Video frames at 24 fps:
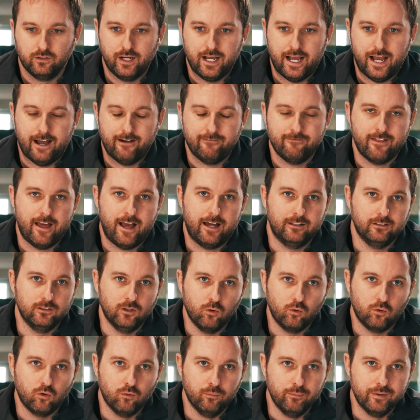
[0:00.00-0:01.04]
have that
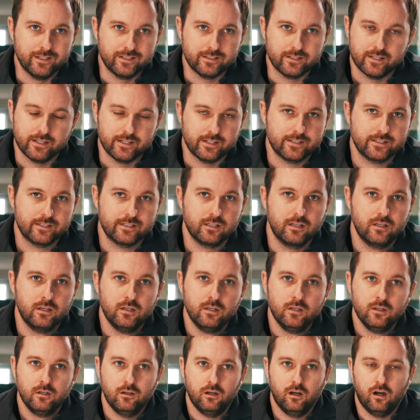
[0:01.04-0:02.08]
local business,
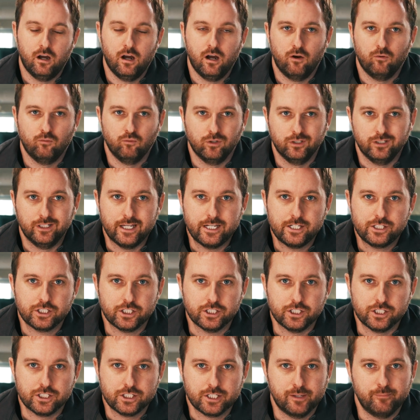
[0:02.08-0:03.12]

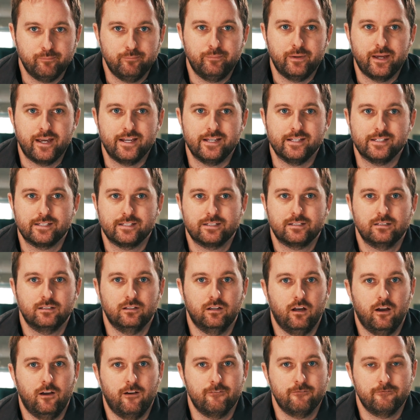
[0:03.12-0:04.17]
relationship-based
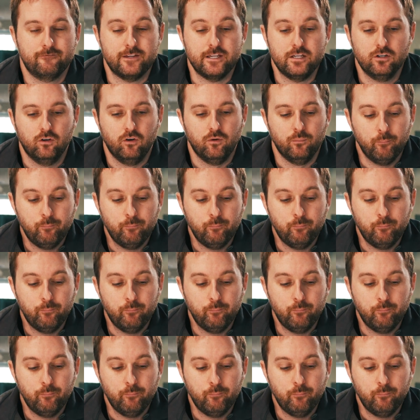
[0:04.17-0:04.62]
feel,